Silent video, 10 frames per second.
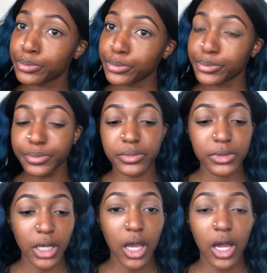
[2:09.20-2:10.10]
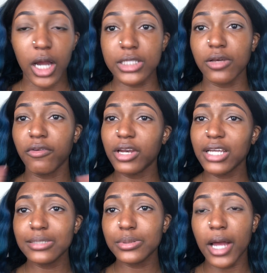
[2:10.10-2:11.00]
All right, so if you're
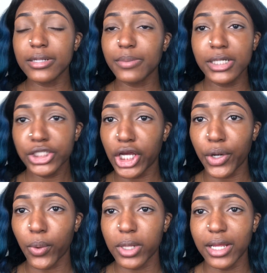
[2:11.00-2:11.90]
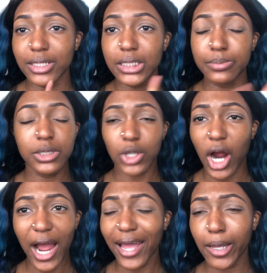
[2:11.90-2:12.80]
not subscribed to my channel, then
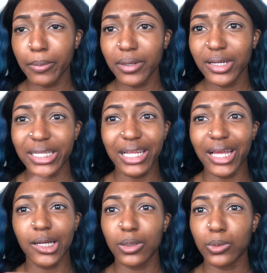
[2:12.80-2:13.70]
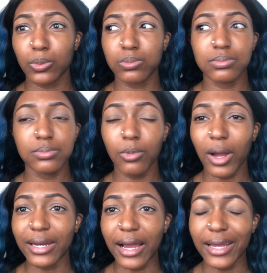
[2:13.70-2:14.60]
subscribe.
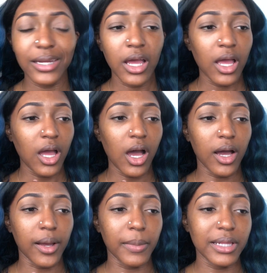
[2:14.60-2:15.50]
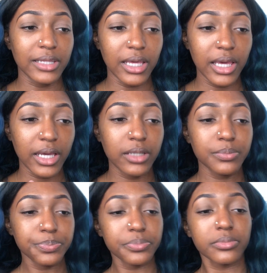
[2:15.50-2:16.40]
Why not? And
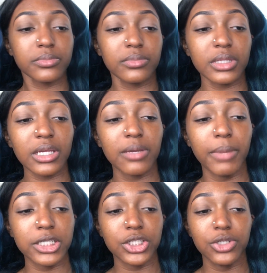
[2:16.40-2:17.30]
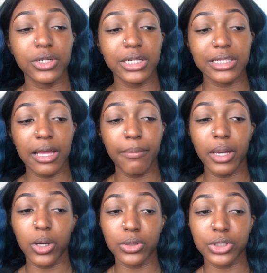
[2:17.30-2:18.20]
then make sure you click that
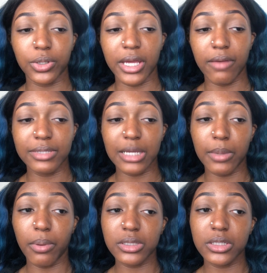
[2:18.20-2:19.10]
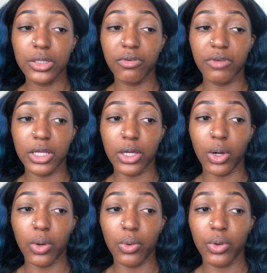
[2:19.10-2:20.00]
bell so that every time I post a new
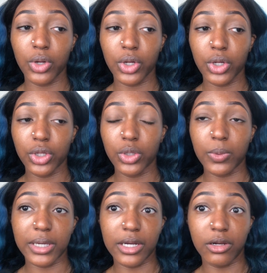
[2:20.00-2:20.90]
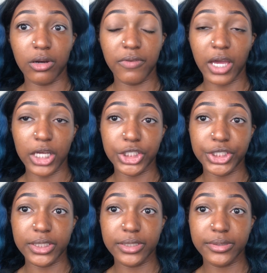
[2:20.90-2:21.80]
video, you will get a
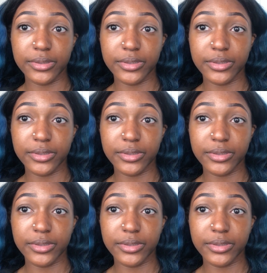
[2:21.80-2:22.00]
notification.